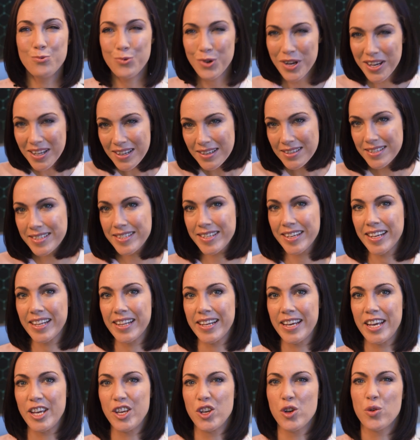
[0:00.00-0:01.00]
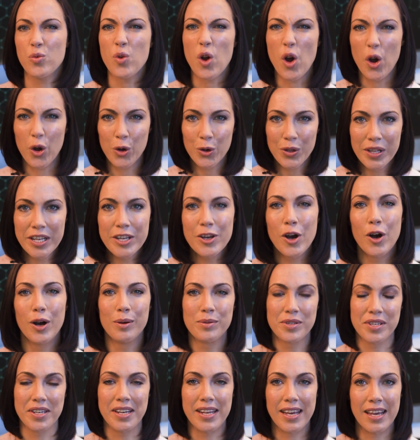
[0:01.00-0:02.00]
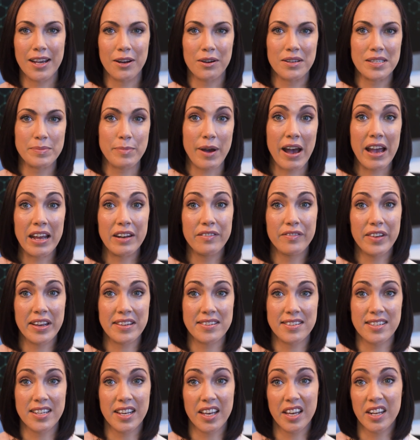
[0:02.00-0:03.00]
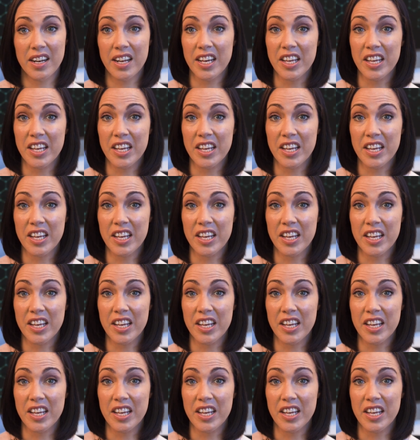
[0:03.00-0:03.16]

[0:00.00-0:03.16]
Realistically, your only option here is by investing it